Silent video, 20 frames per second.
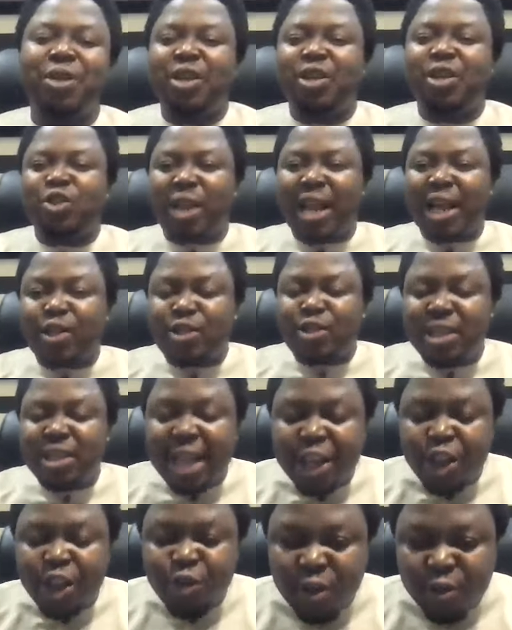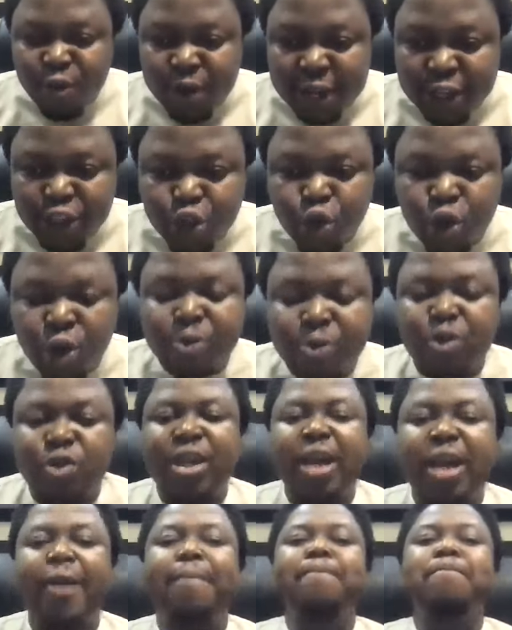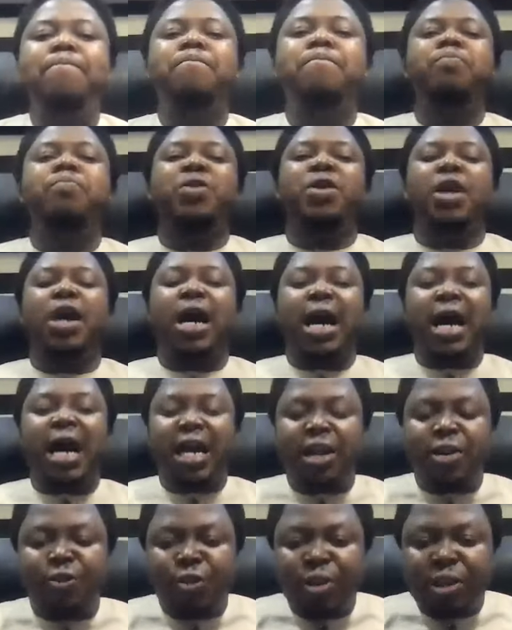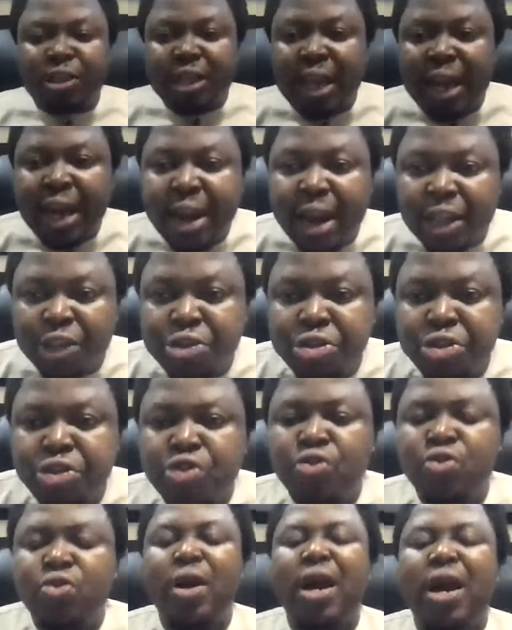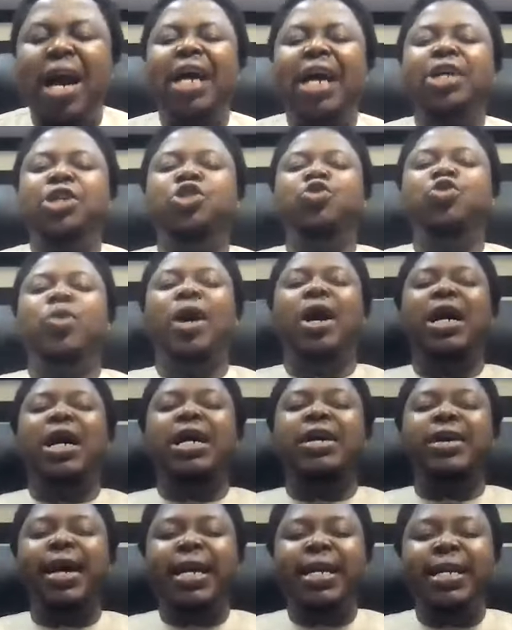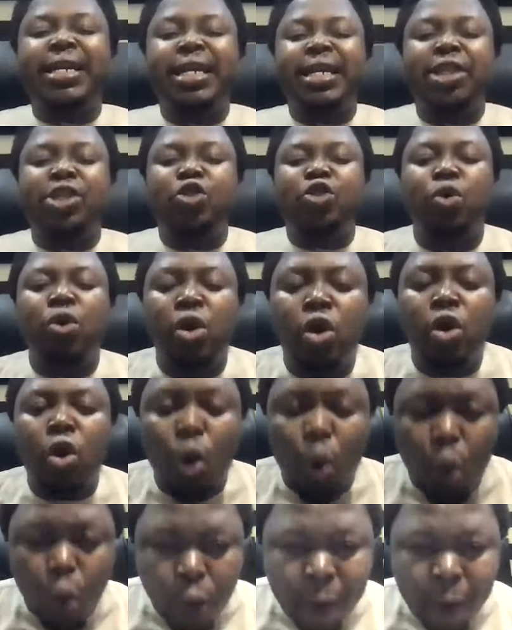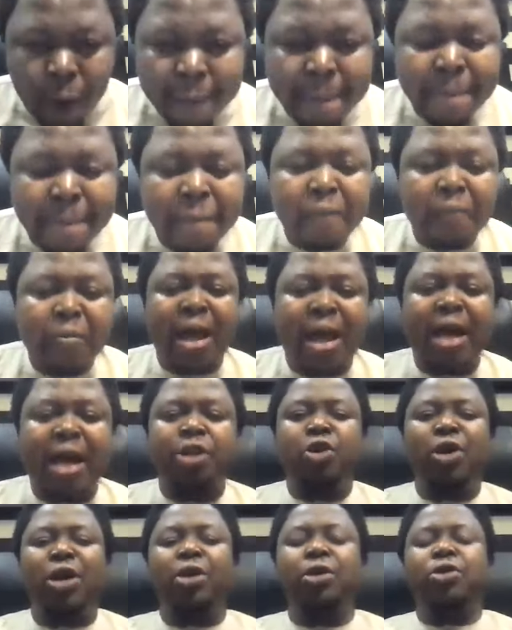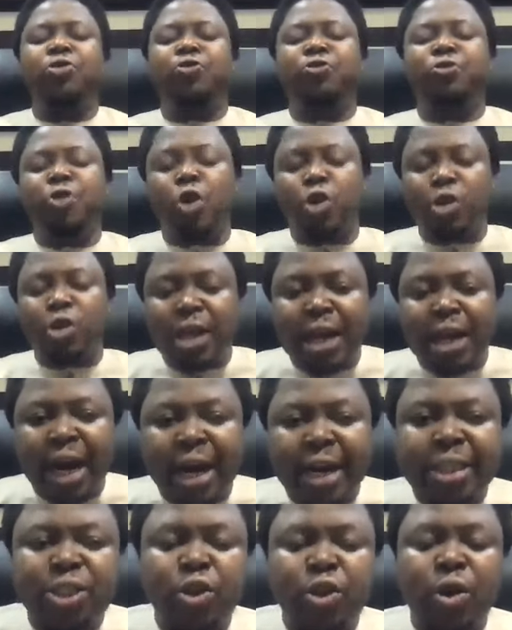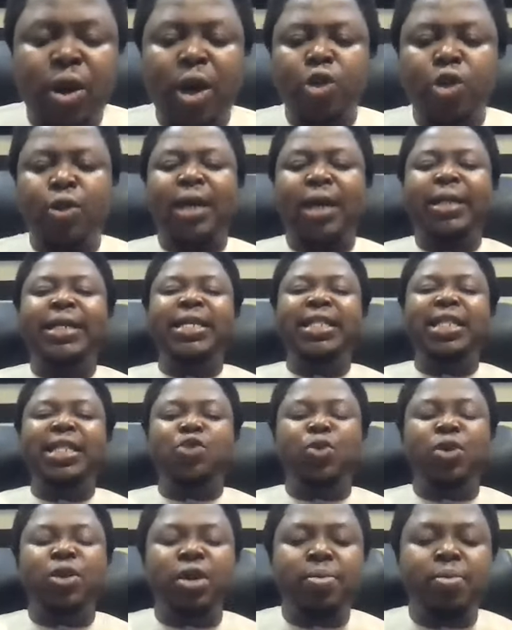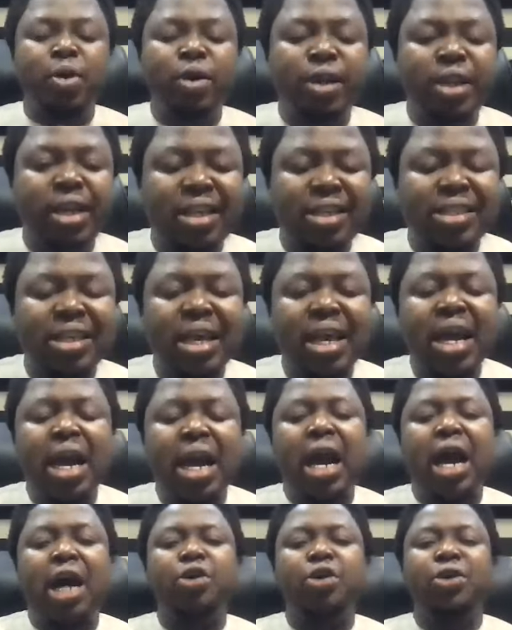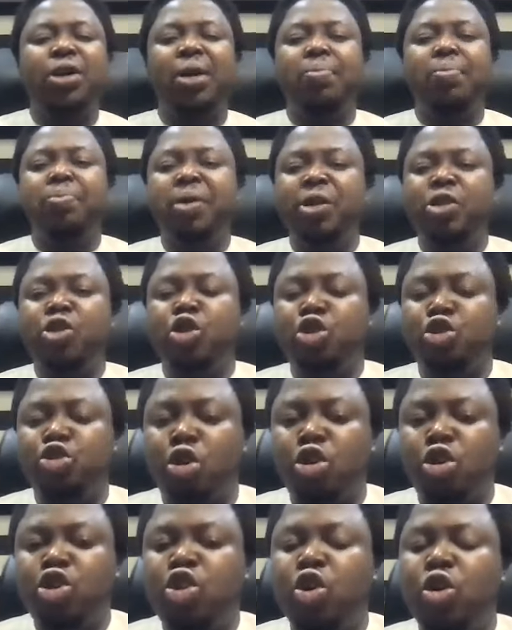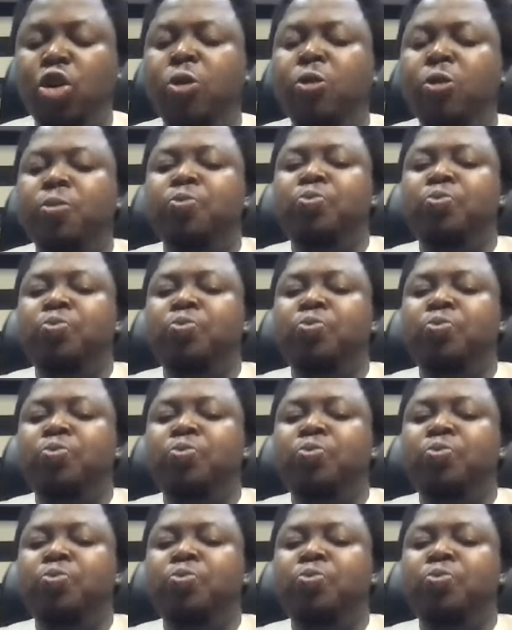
so I'd like to say thank you for everyone that showed up today. If it's clear to you and you are ready to go, and you've gotten clarity on how you can lead this with Green Mondays, how you can build your structure